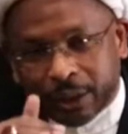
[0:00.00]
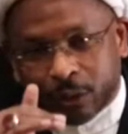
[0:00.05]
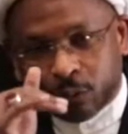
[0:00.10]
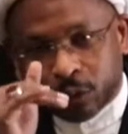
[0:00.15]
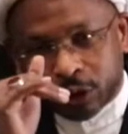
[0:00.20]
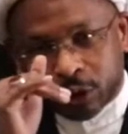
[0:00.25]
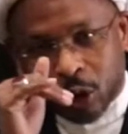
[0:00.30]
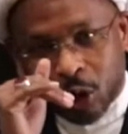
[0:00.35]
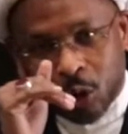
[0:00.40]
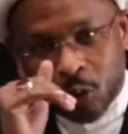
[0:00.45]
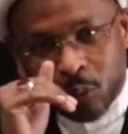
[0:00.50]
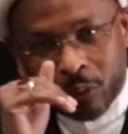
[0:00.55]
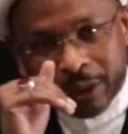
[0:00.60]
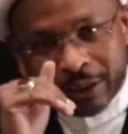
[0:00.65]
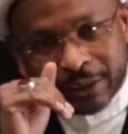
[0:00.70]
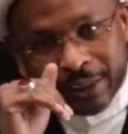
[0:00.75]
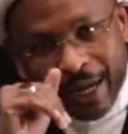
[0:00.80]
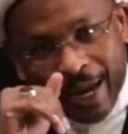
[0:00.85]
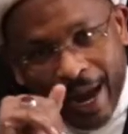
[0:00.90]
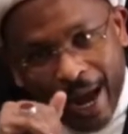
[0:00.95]
was
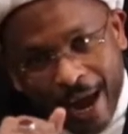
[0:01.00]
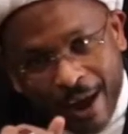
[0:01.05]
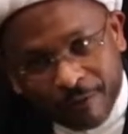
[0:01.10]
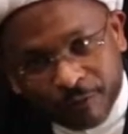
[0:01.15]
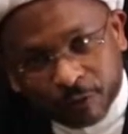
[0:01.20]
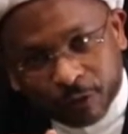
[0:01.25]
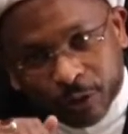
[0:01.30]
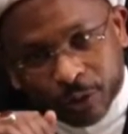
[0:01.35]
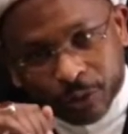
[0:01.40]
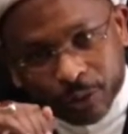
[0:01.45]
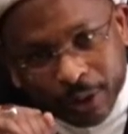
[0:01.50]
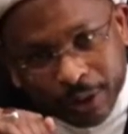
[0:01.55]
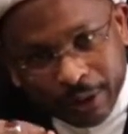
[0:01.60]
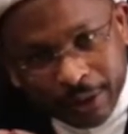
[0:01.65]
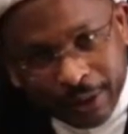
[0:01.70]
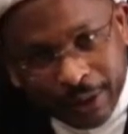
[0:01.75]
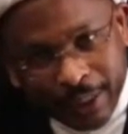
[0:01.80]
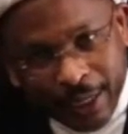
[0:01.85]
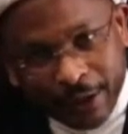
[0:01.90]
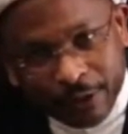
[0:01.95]
always after the
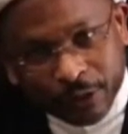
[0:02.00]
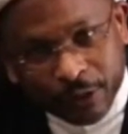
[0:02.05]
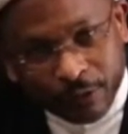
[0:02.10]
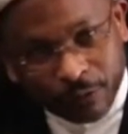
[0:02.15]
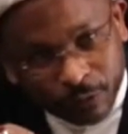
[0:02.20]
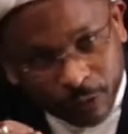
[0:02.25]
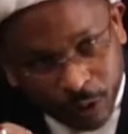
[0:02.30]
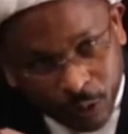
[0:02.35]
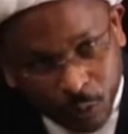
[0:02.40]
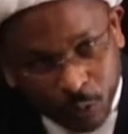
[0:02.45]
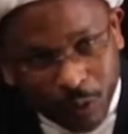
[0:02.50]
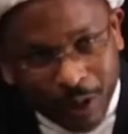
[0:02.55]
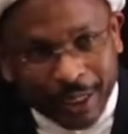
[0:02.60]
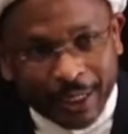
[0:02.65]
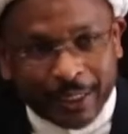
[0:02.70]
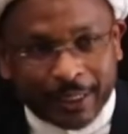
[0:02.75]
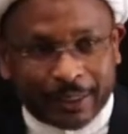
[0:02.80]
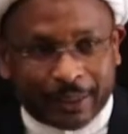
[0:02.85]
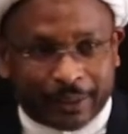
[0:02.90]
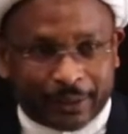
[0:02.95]
death of the
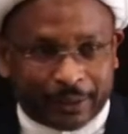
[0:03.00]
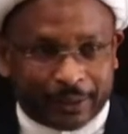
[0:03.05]
wali.